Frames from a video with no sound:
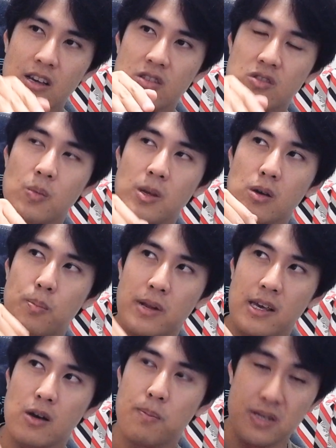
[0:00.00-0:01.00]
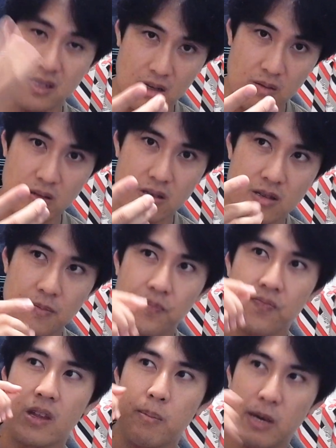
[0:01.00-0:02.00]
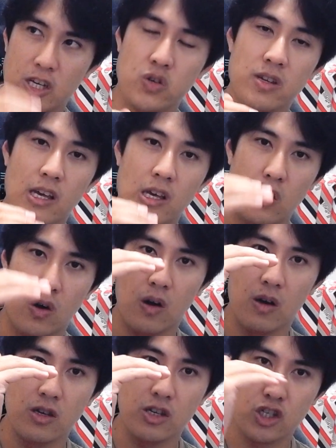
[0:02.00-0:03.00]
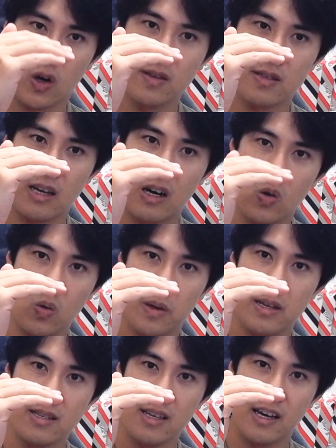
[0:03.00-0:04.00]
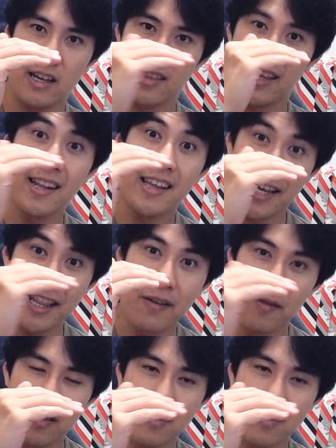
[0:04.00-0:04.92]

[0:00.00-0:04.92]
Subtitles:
So when you play your pistols, make sure that your shots are always at that hit level.